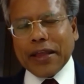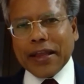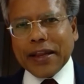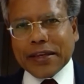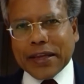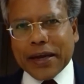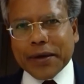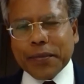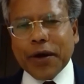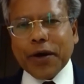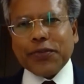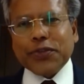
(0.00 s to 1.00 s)
in
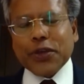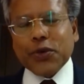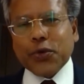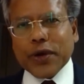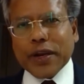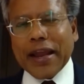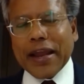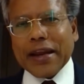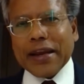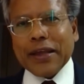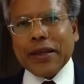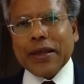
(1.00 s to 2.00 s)
terms of the
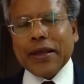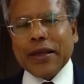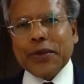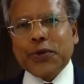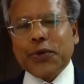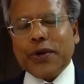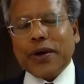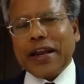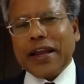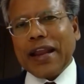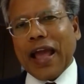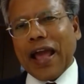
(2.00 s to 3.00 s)
Ukraine,
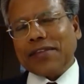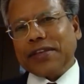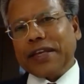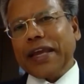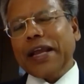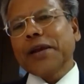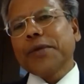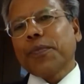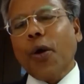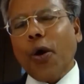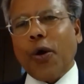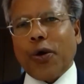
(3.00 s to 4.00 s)
Ukraine has killed
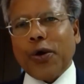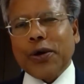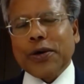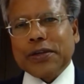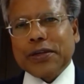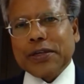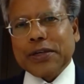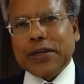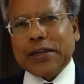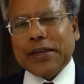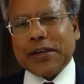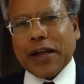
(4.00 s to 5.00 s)
more
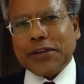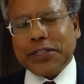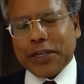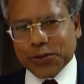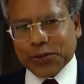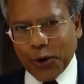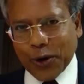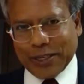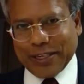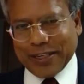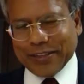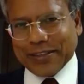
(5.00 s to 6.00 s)
Russian
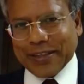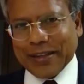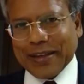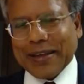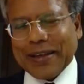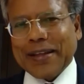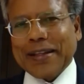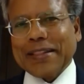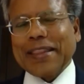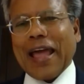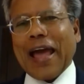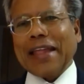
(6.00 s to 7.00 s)
soldiers
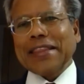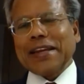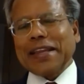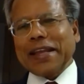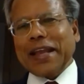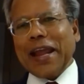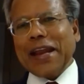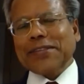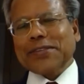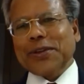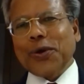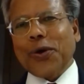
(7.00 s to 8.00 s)
than the
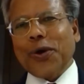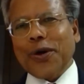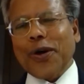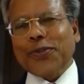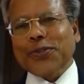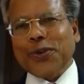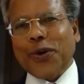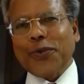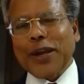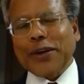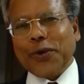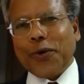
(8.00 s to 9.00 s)
decades long of
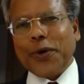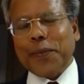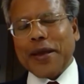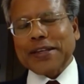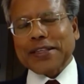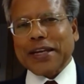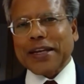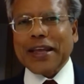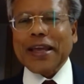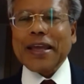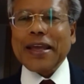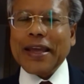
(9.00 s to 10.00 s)
Soviet
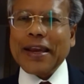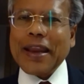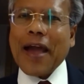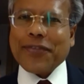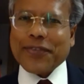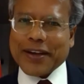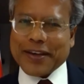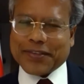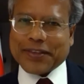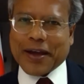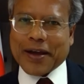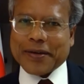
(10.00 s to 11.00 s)
occupation in
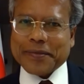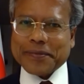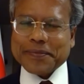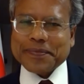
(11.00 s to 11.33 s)
Afghanistan.